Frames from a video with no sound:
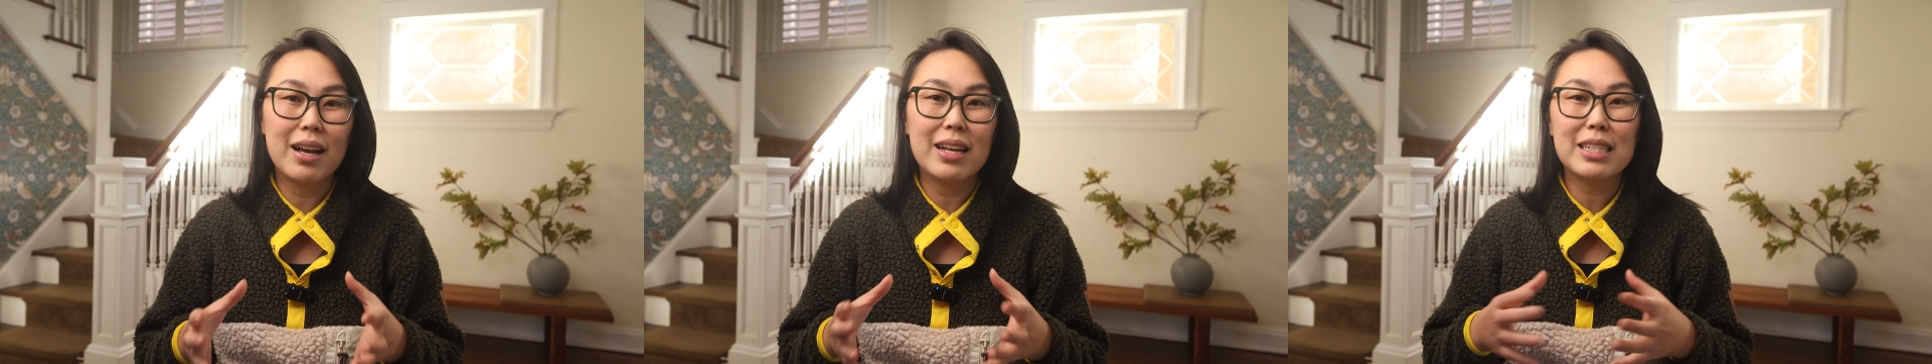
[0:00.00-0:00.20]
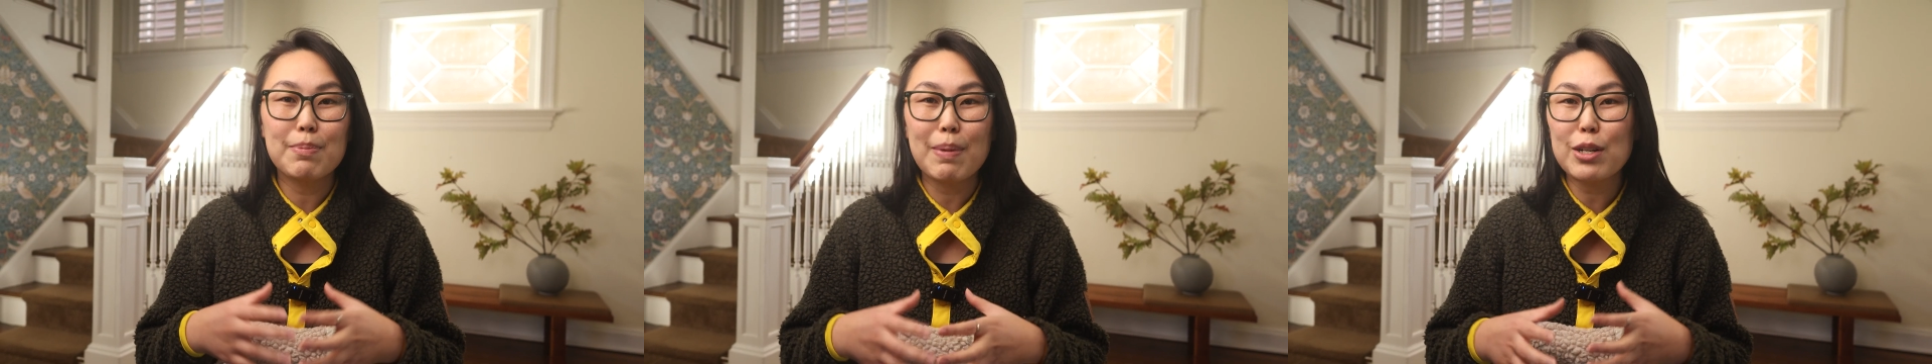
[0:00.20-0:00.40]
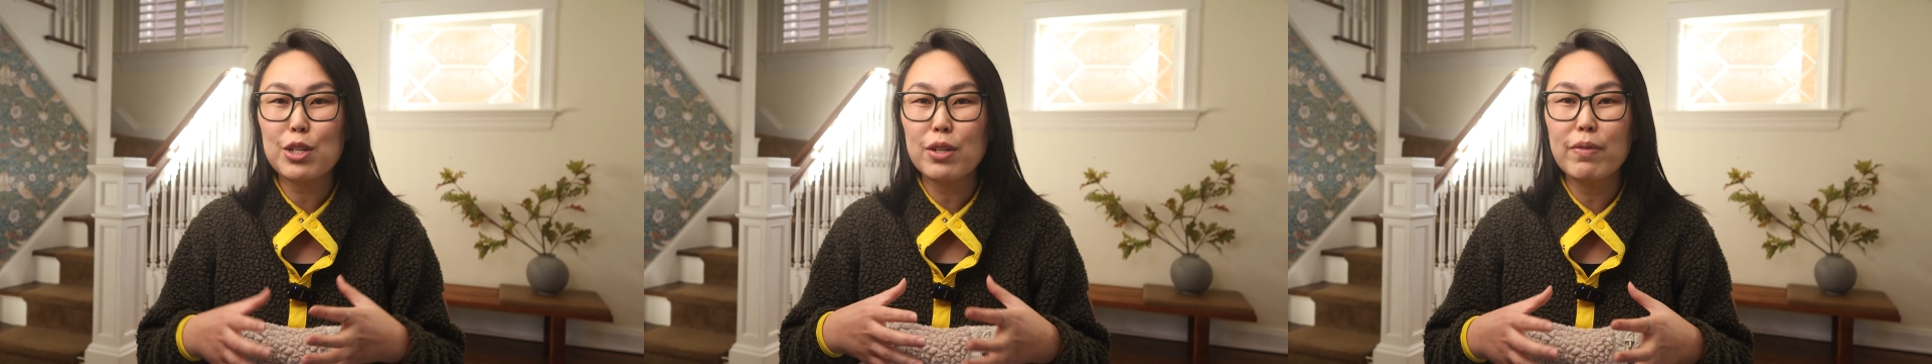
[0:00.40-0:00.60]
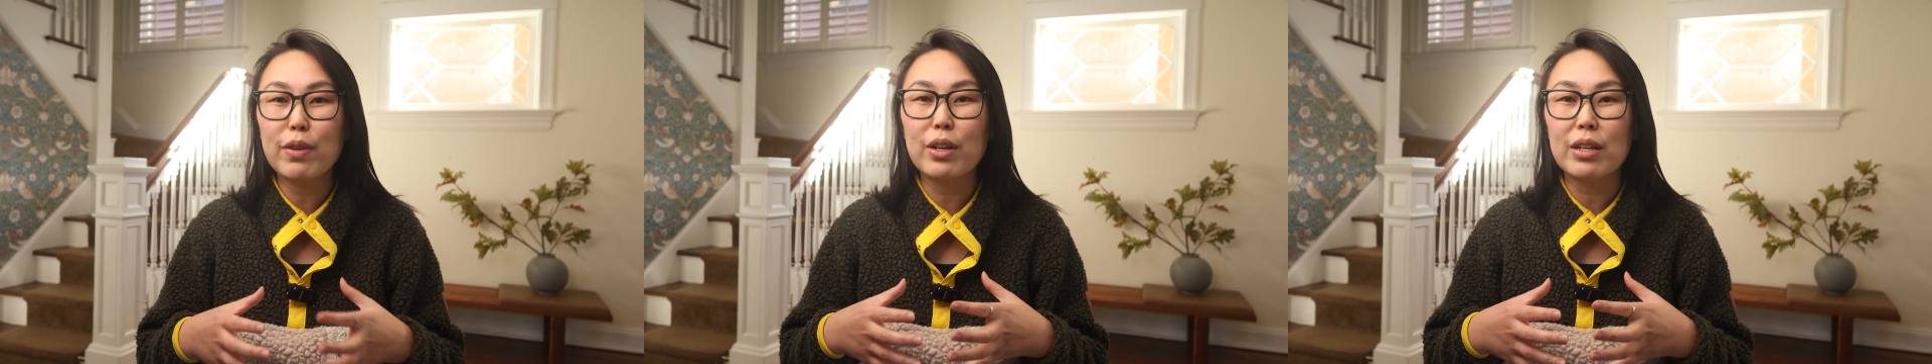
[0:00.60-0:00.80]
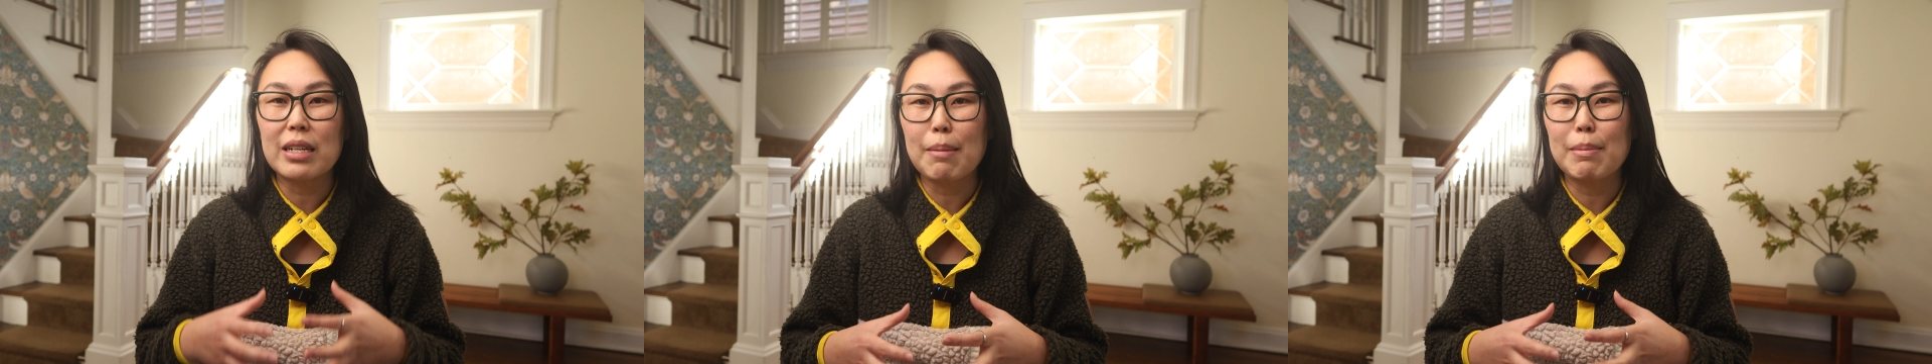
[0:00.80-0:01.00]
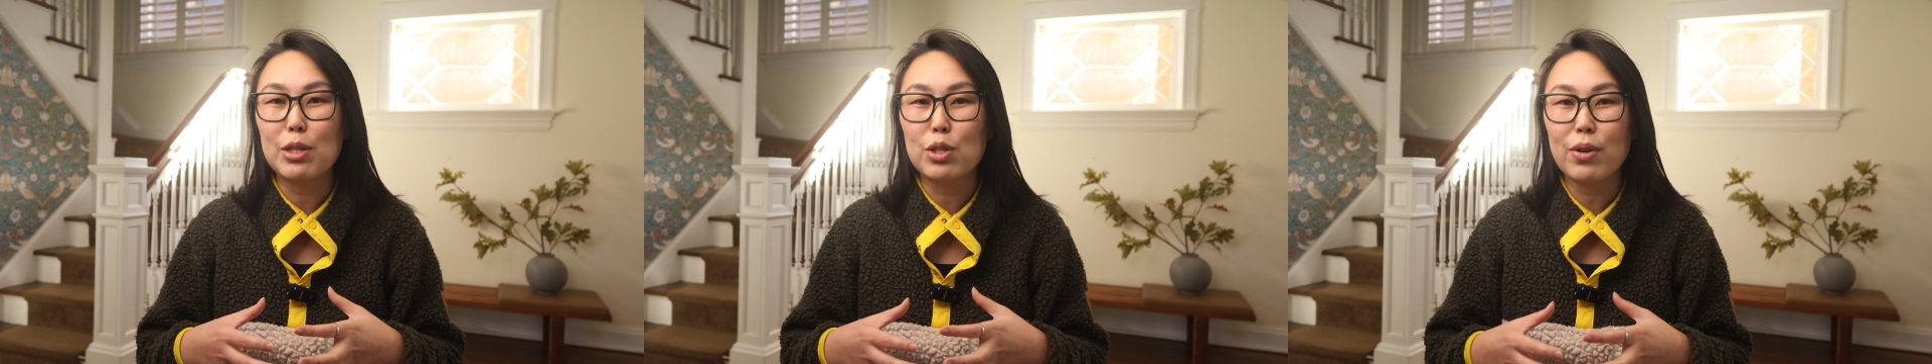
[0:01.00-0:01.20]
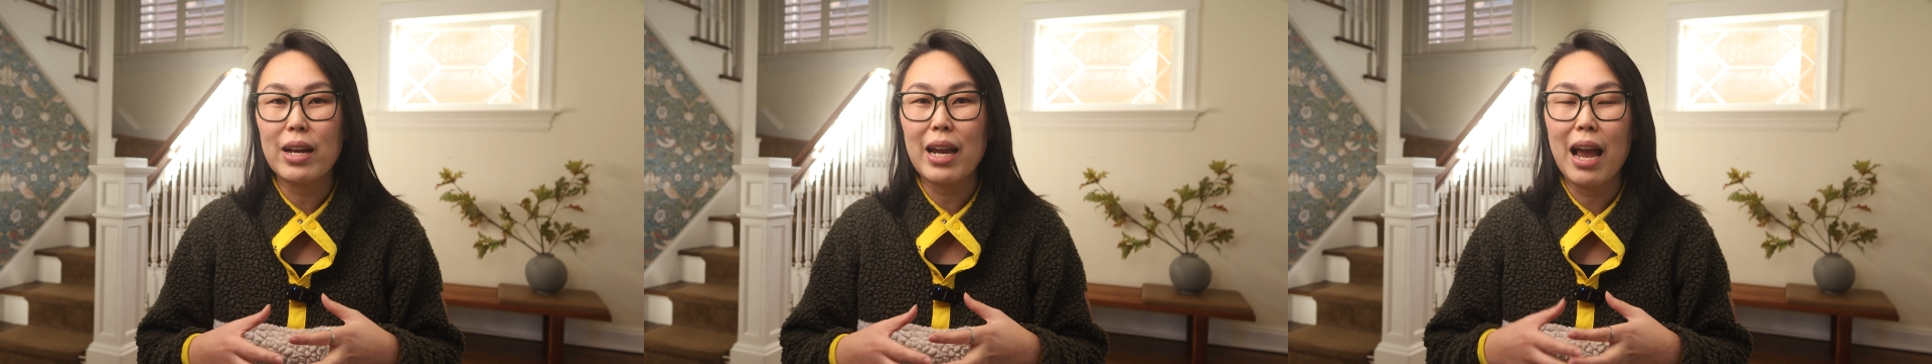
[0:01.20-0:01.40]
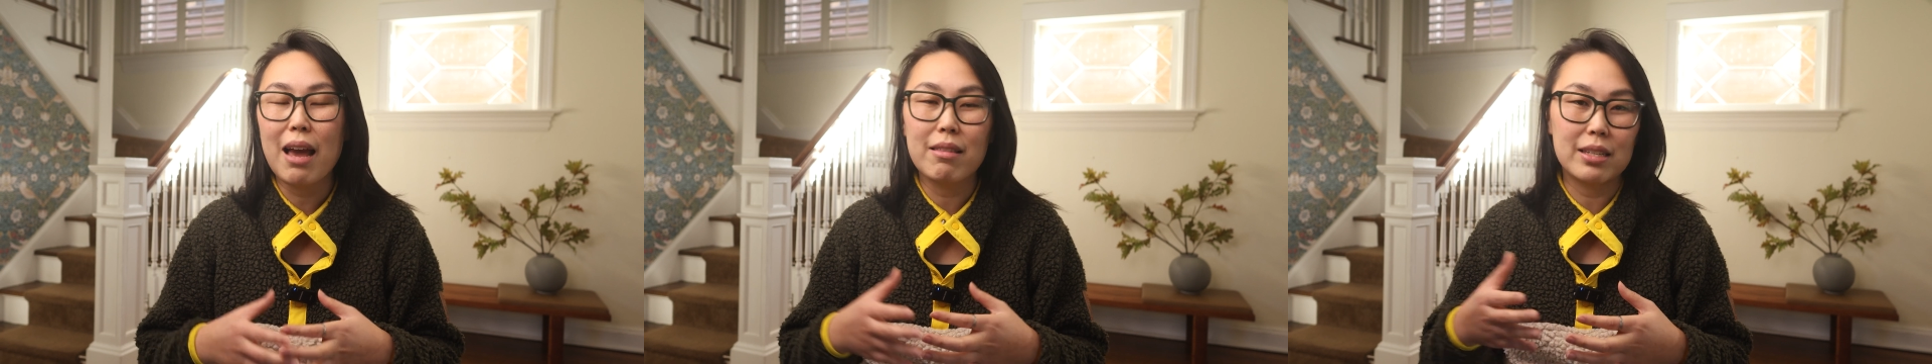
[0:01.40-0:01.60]
especially if you can
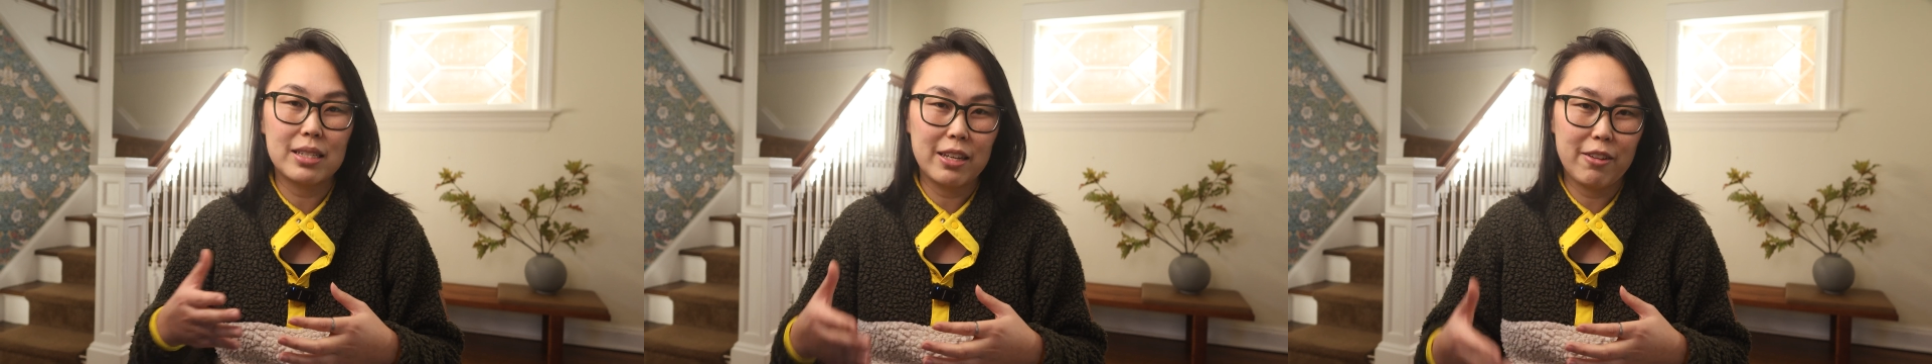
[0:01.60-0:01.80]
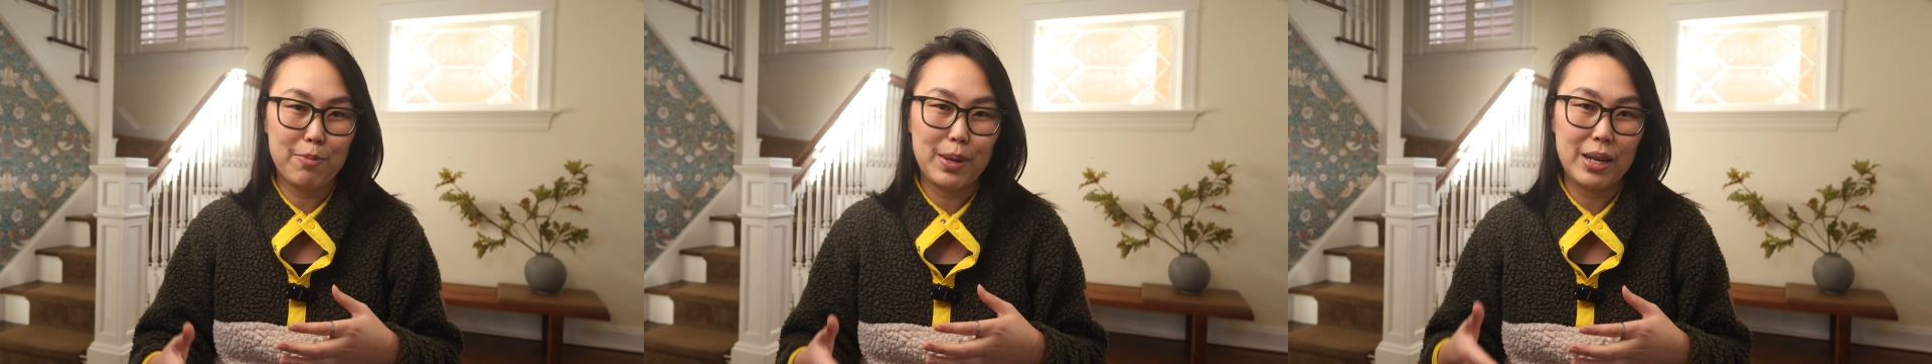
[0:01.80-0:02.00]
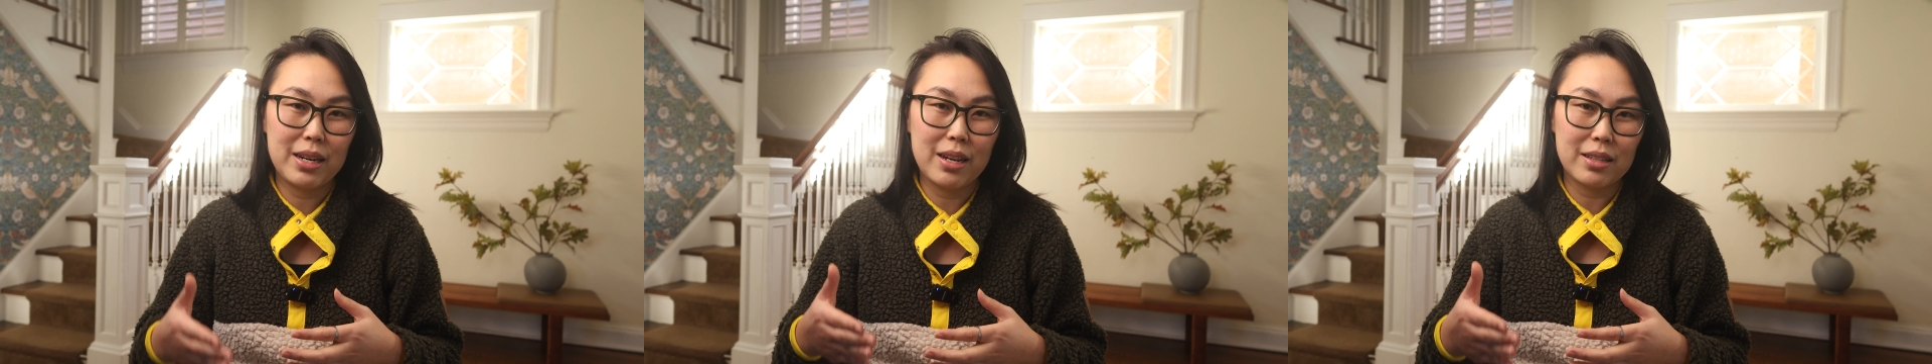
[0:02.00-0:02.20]
demonstrate how the CFP